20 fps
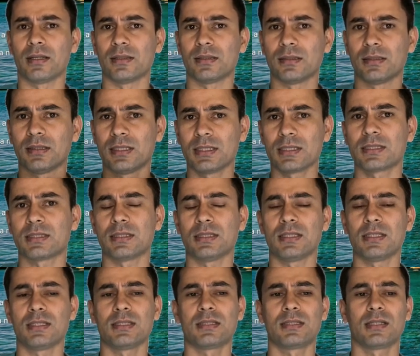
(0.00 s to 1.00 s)
This
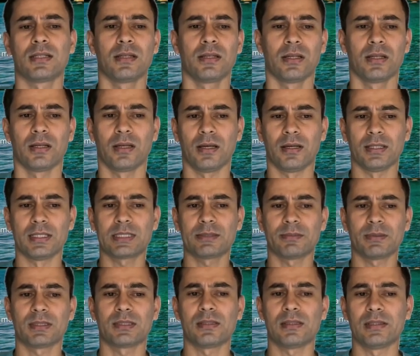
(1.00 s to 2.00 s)
is
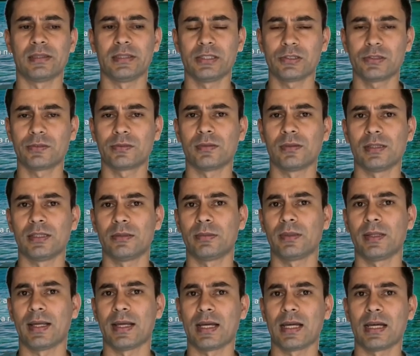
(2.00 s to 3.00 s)
especially useful if you
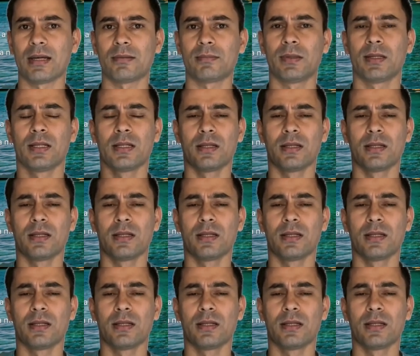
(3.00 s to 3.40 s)
have